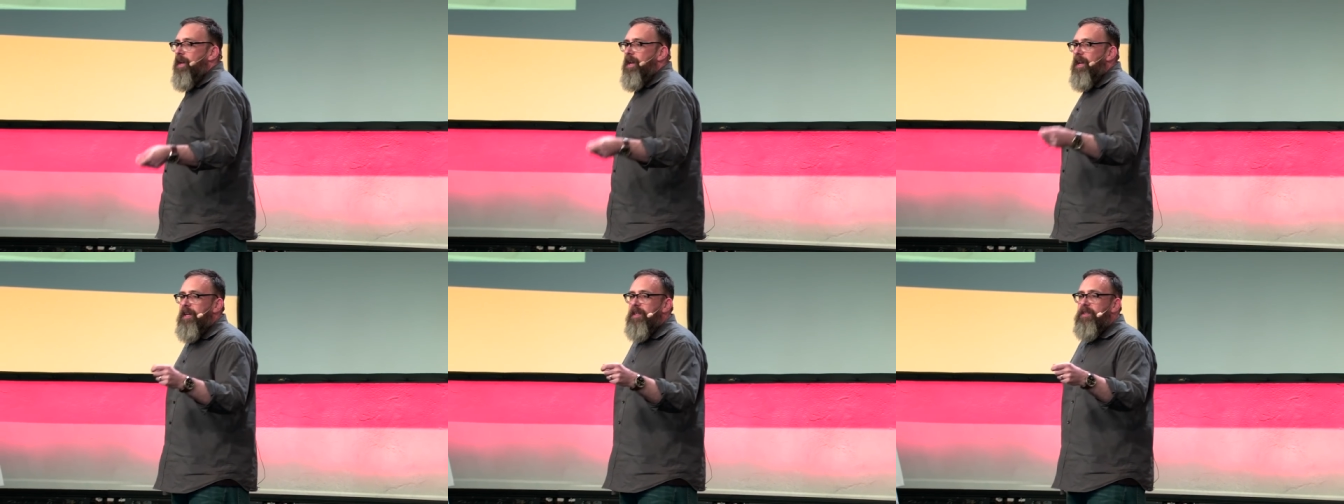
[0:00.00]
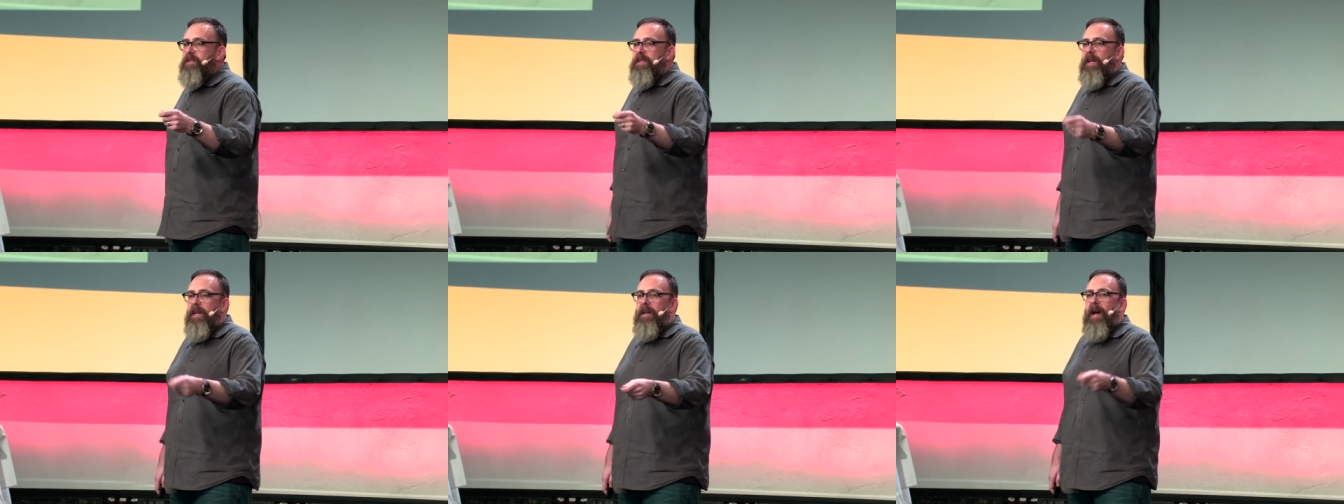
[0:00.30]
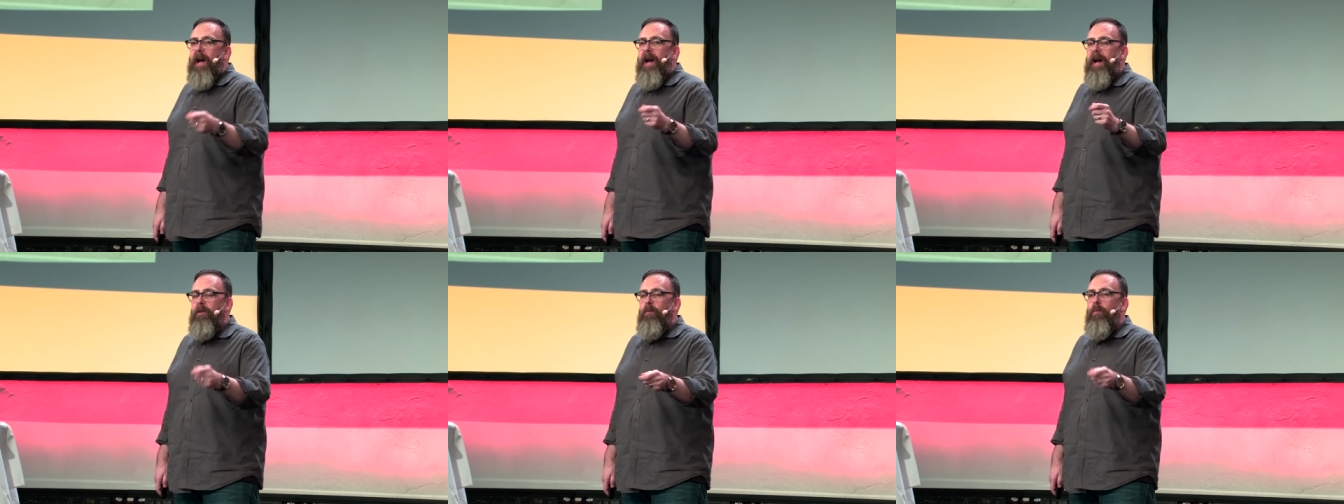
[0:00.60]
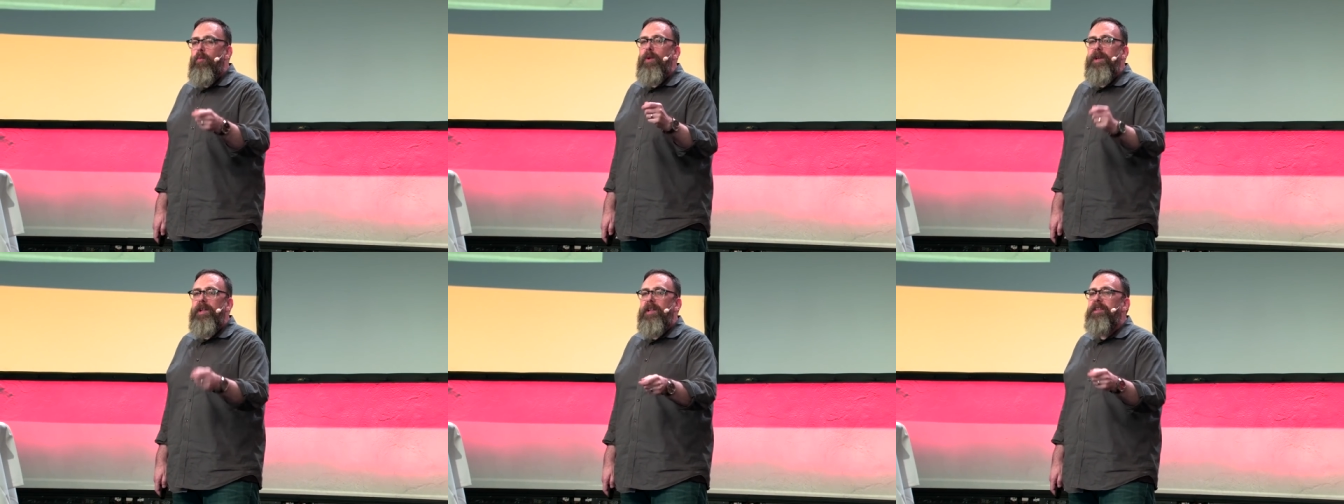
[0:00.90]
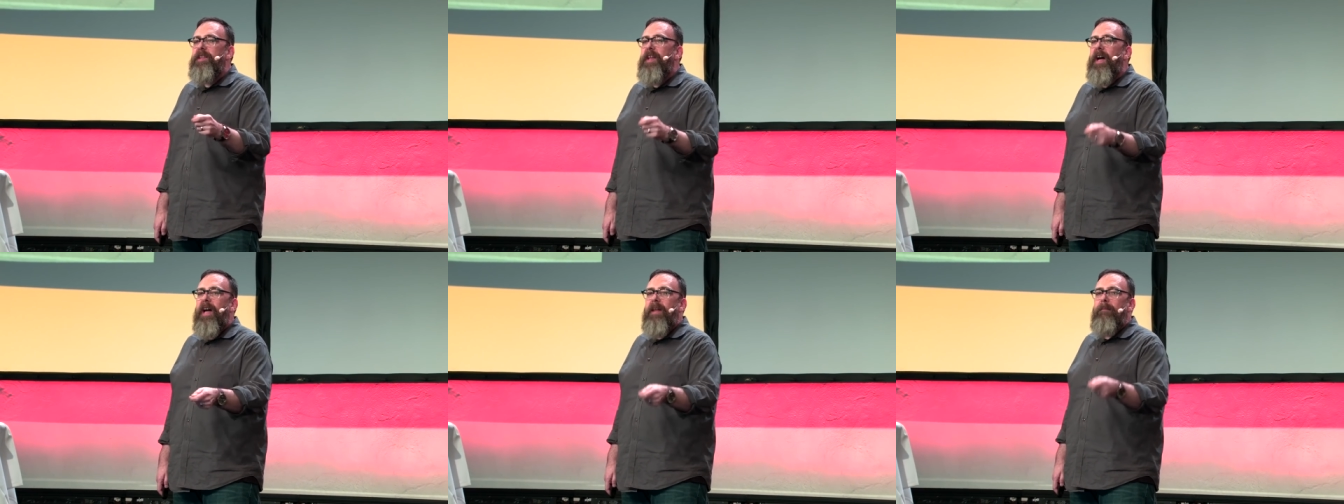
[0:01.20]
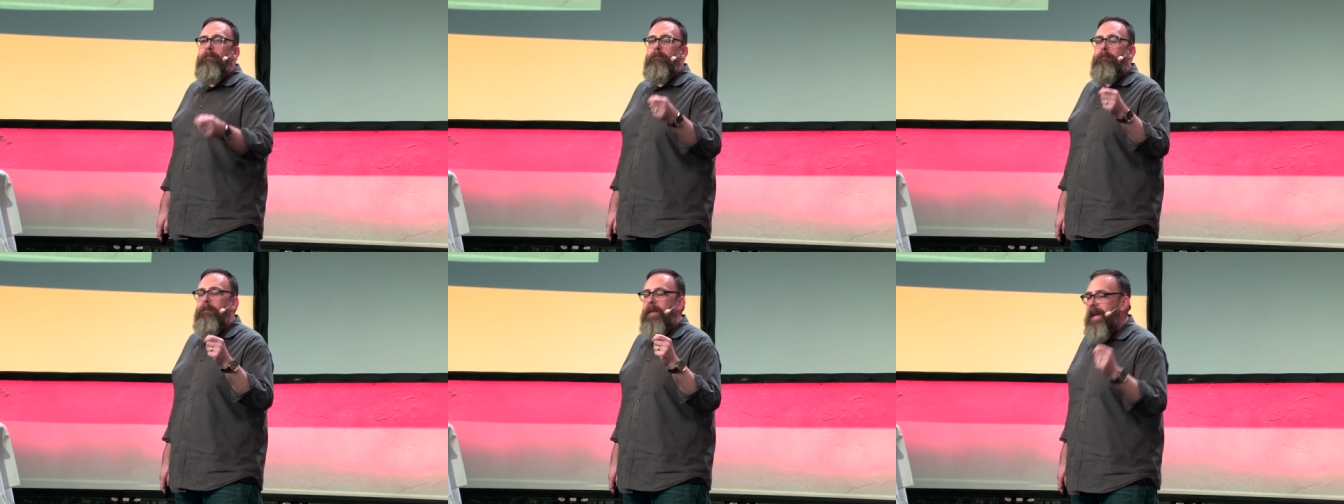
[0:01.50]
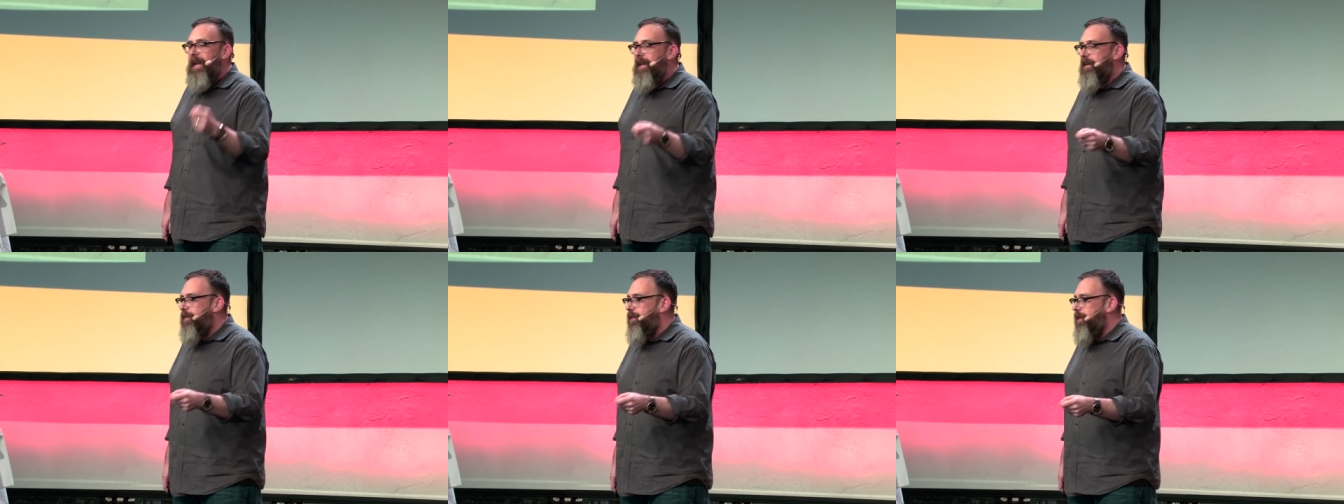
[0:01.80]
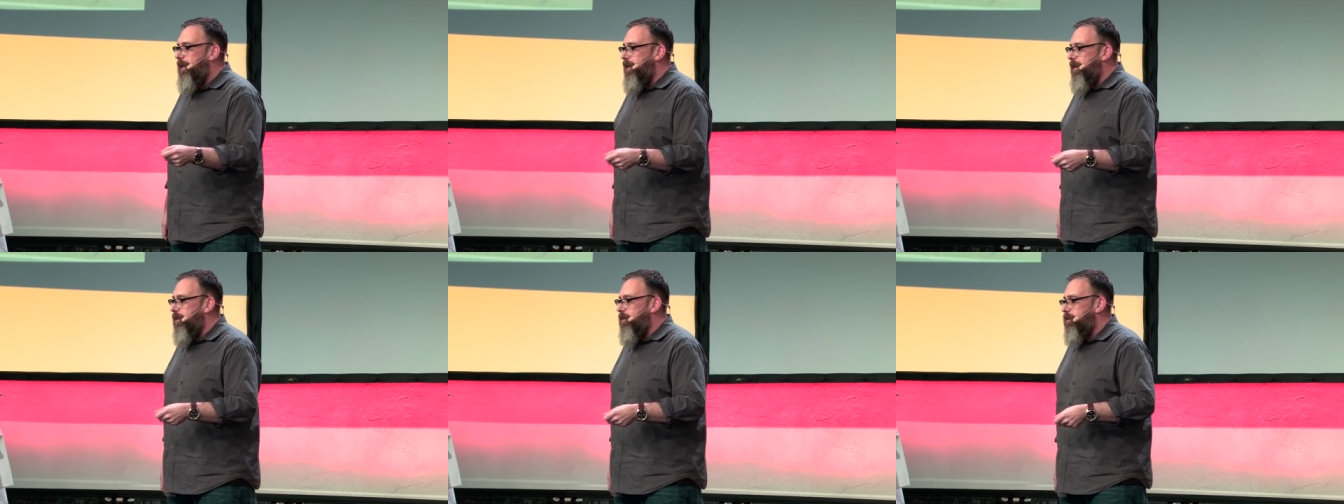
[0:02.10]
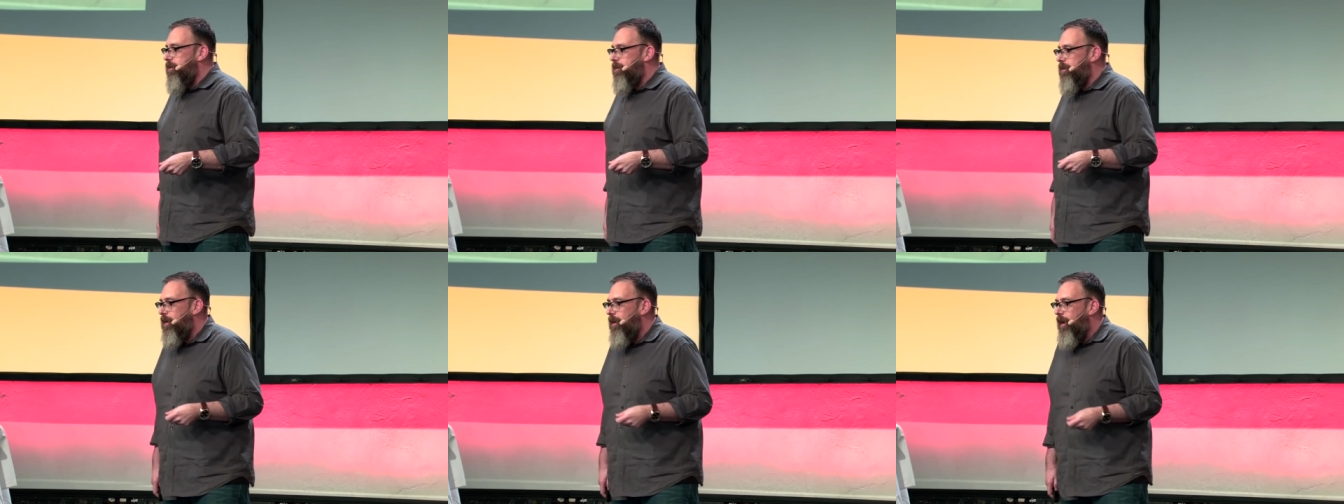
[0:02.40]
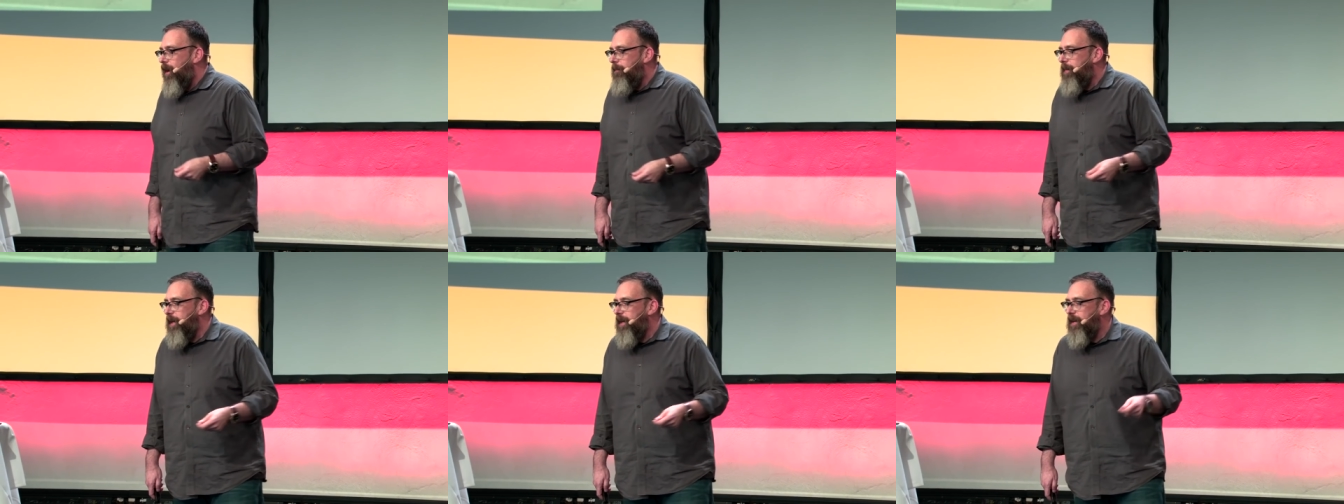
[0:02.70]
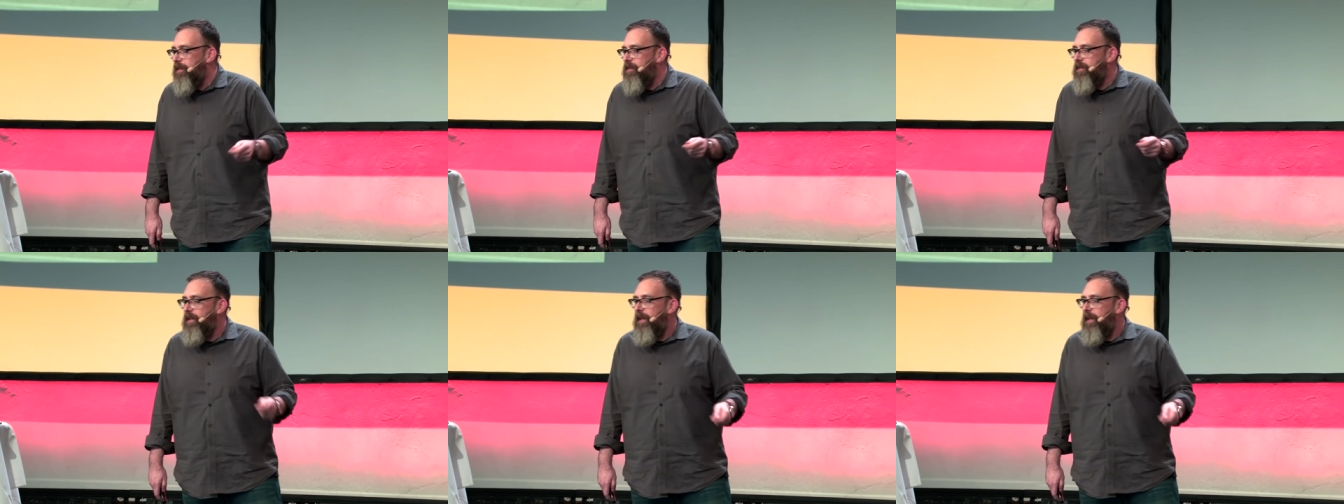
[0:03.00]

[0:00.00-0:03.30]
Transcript: He said, I will not make this because